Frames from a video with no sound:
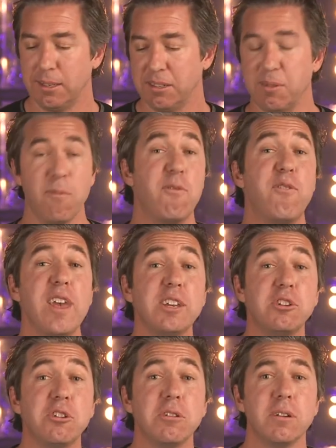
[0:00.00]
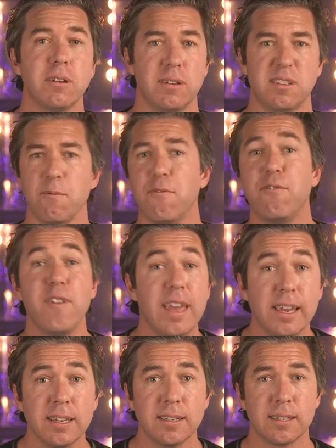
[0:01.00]
some fish, some
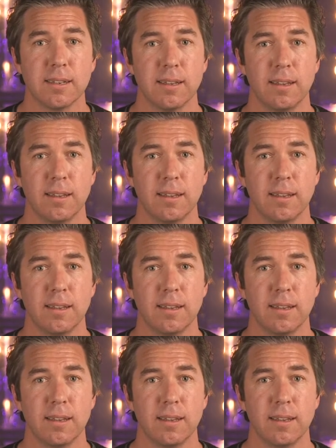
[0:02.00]
figs.